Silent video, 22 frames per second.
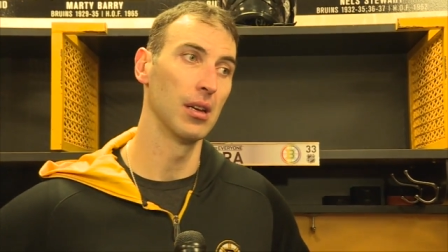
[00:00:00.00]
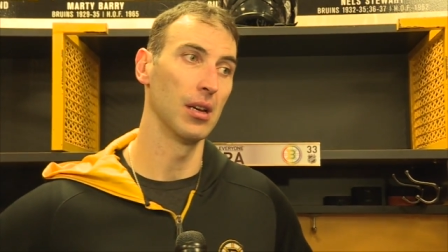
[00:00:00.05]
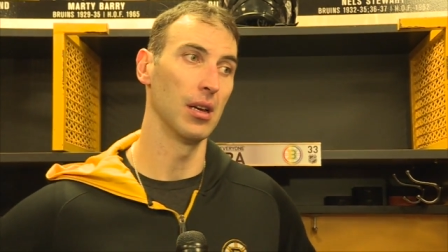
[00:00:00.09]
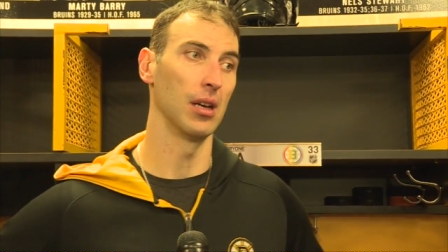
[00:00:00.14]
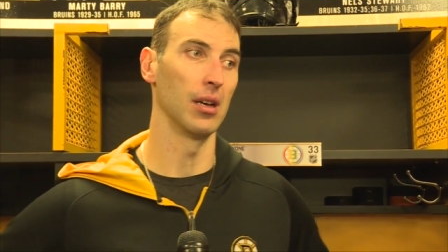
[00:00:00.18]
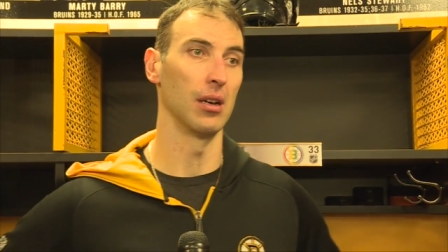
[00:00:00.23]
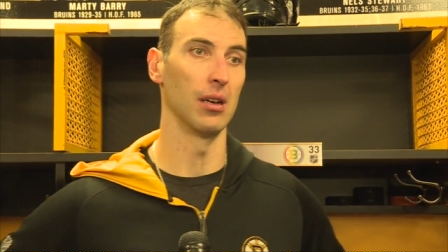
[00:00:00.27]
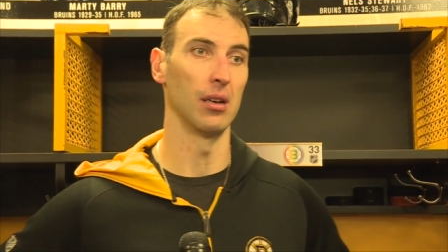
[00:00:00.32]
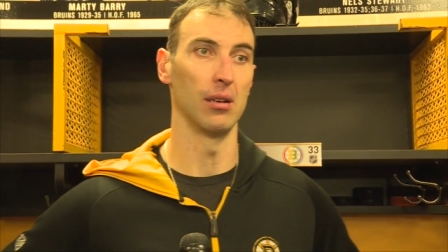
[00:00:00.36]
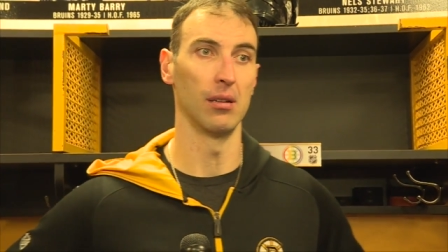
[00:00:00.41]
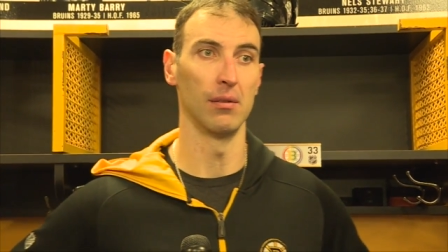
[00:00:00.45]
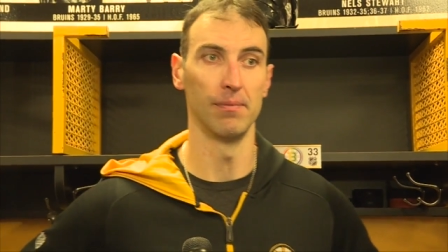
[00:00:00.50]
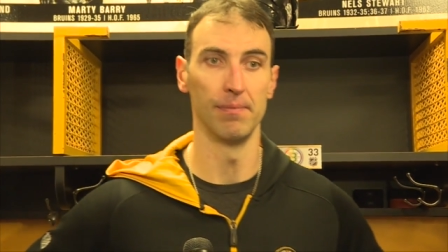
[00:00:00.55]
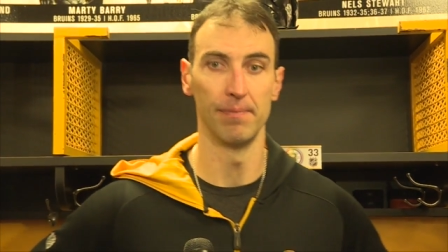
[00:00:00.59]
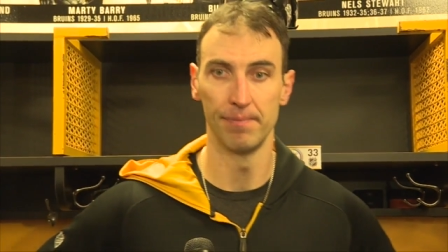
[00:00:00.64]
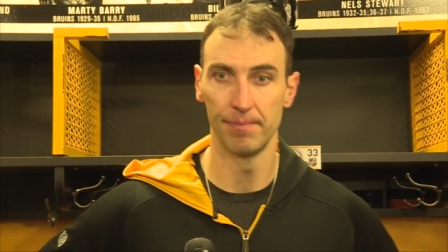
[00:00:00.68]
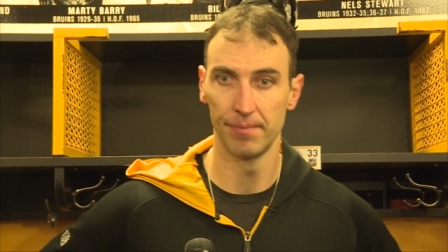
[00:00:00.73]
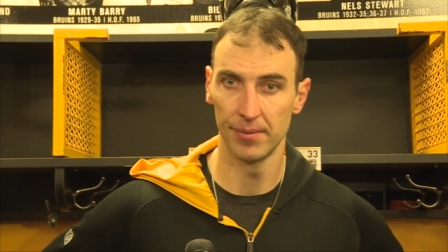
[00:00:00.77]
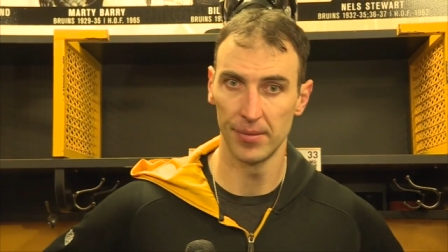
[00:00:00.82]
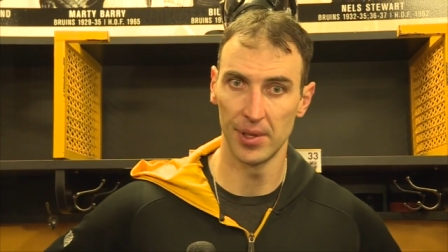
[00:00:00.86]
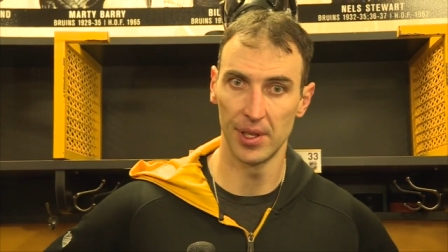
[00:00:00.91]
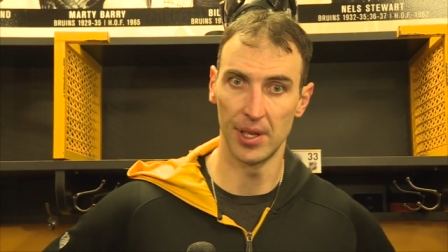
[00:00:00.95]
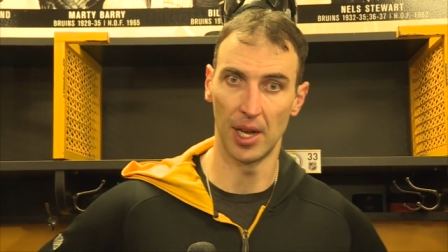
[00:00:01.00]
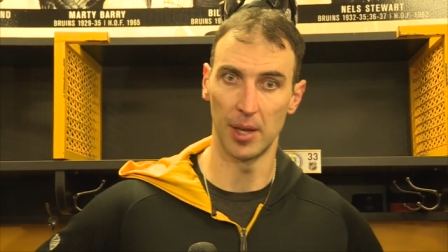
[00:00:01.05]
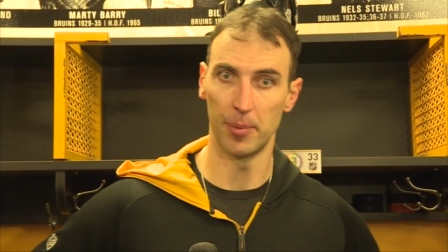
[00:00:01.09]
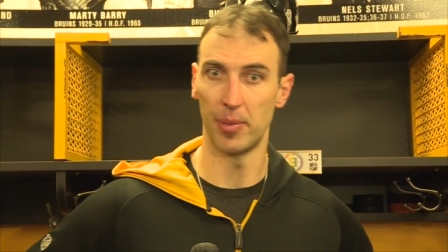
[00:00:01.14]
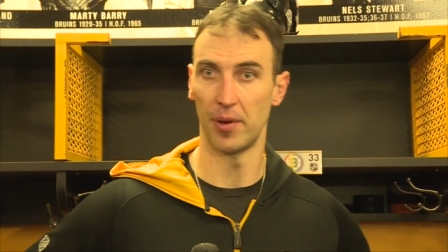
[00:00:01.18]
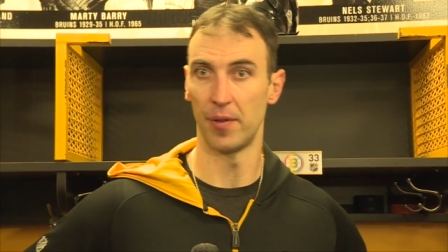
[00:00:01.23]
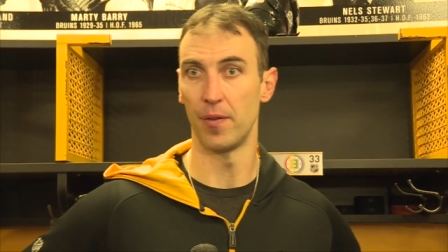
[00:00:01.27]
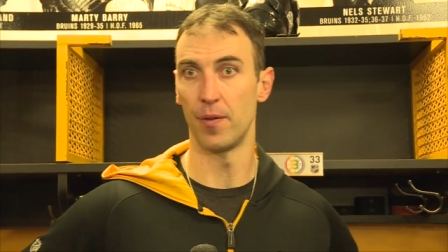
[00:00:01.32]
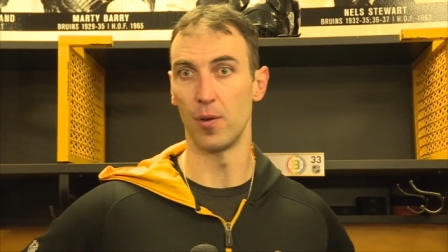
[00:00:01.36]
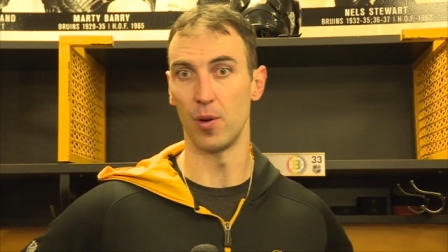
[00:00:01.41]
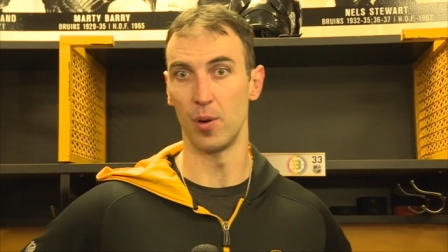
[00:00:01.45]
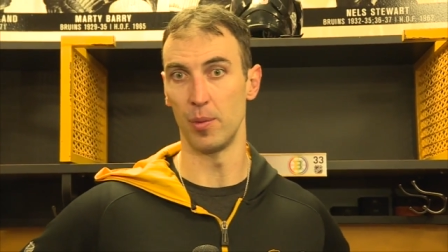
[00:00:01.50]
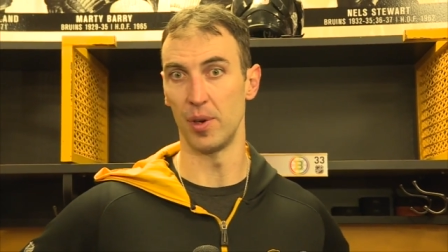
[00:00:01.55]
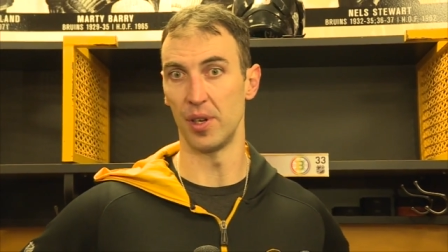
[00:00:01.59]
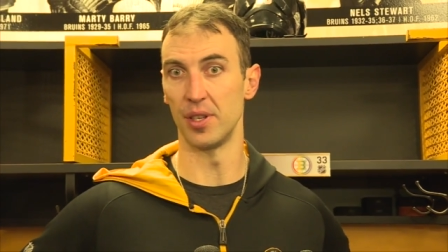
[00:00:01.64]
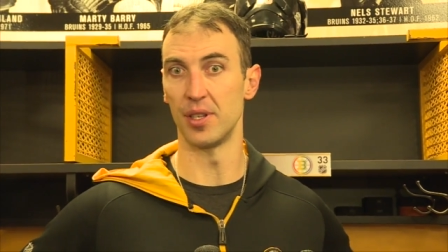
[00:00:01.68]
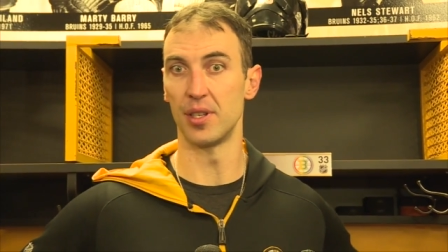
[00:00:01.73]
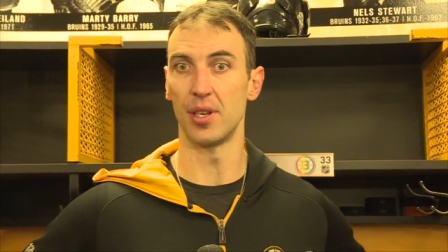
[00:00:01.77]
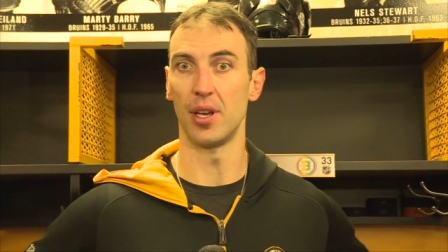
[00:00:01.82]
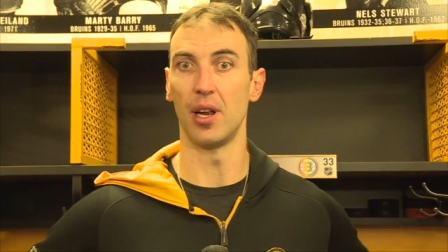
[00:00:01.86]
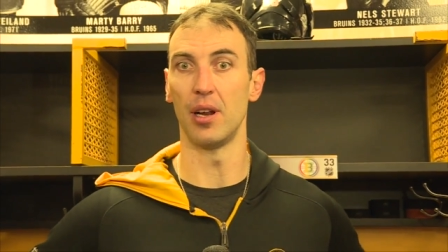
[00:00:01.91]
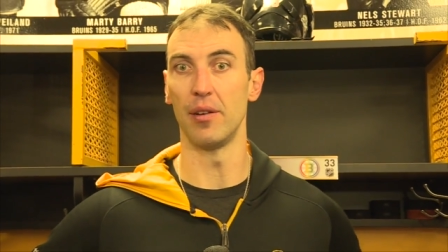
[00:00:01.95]
um, that
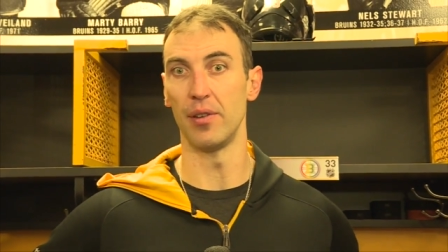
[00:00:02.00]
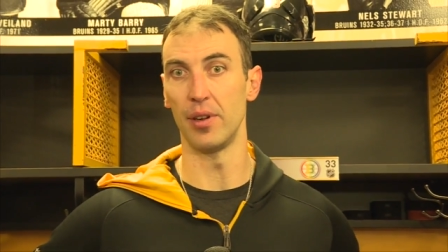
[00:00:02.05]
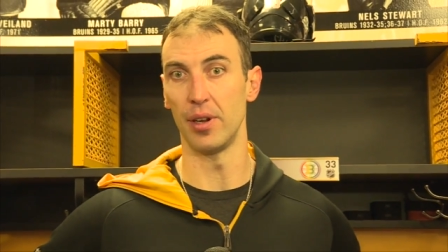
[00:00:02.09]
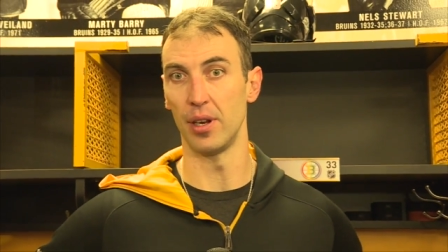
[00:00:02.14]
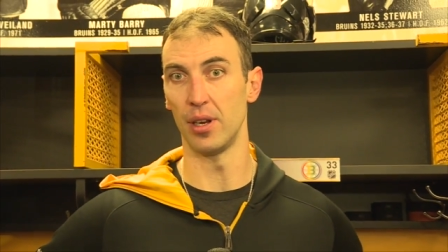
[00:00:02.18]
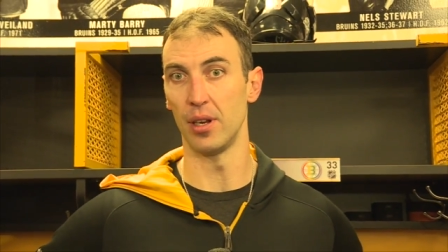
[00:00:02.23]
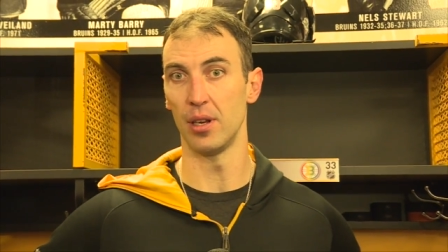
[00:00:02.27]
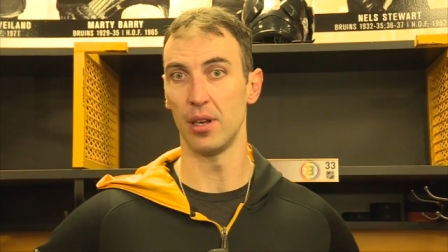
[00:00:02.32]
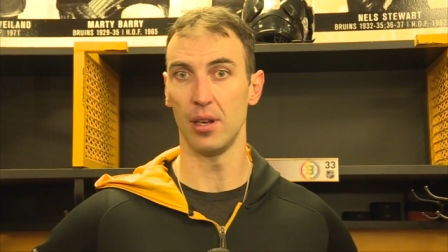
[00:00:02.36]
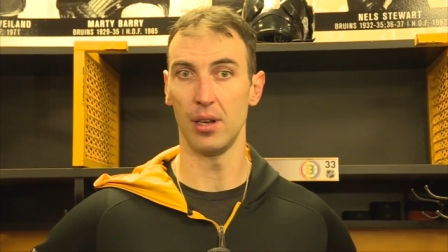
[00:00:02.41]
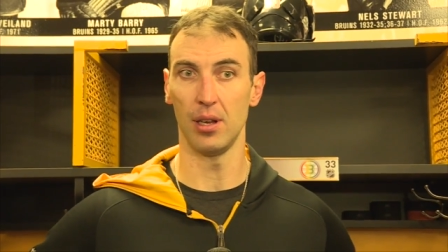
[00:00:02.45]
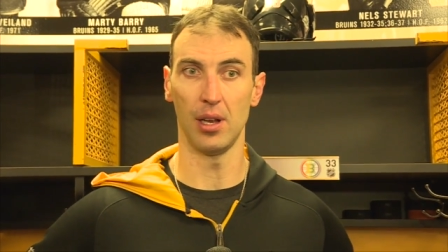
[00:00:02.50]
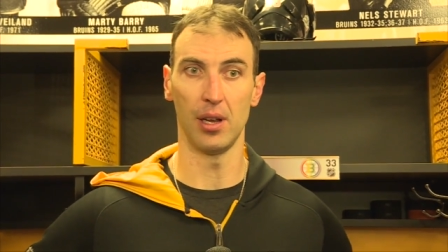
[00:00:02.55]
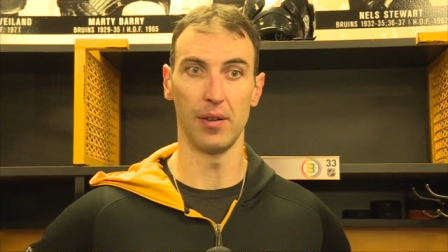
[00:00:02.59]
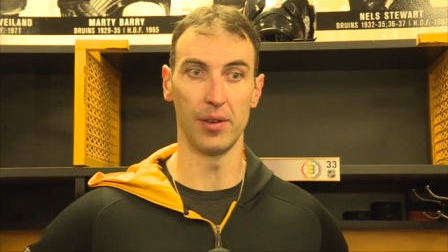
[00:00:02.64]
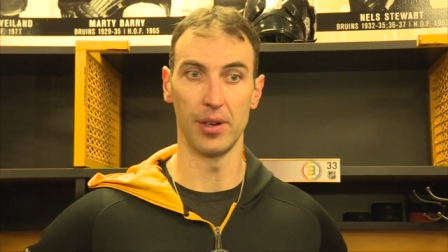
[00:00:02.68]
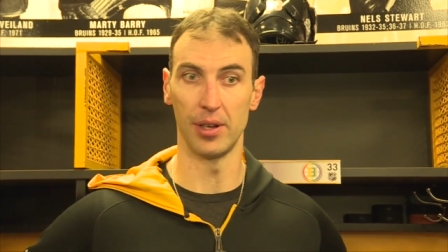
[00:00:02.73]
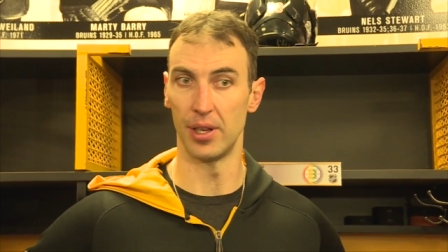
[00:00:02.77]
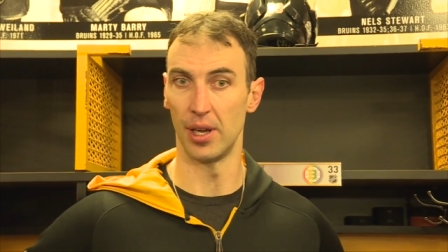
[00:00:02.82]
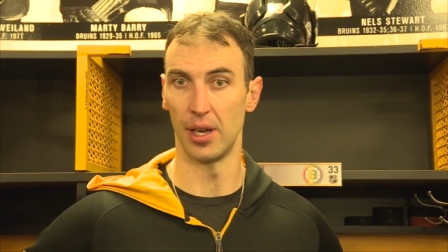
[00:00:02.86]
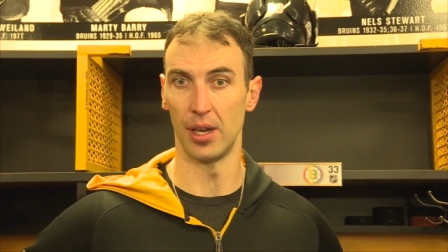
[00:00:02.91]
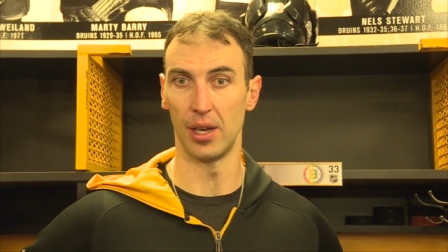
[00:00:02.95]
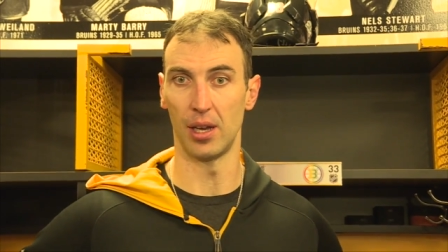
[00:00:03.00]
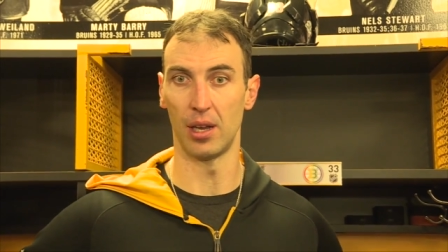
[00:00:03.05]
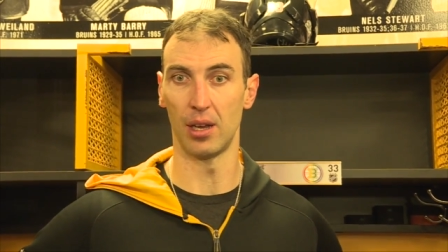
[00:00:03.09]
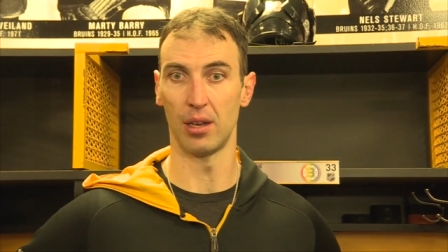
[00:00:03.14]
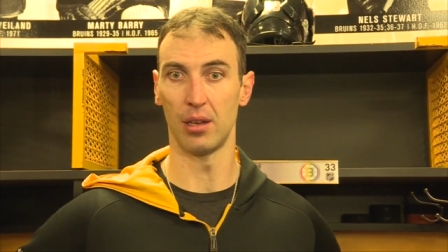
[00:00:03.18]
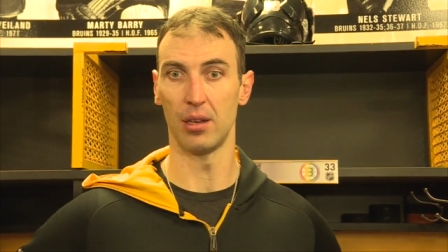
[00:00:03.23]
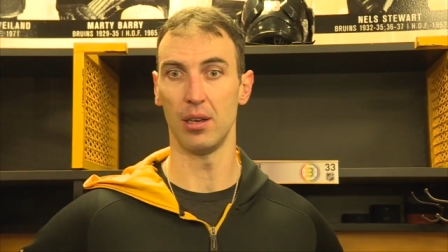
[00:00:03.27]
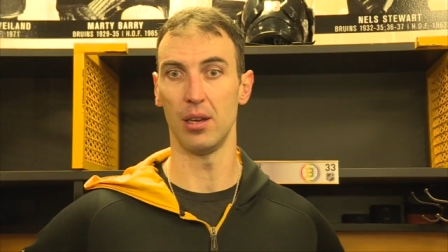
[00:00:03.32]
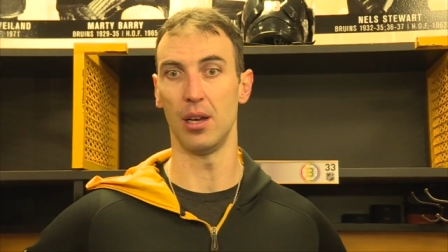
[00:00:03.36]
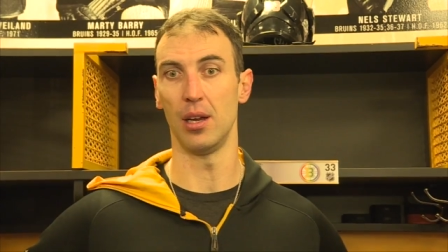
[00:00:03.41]
performance every every day.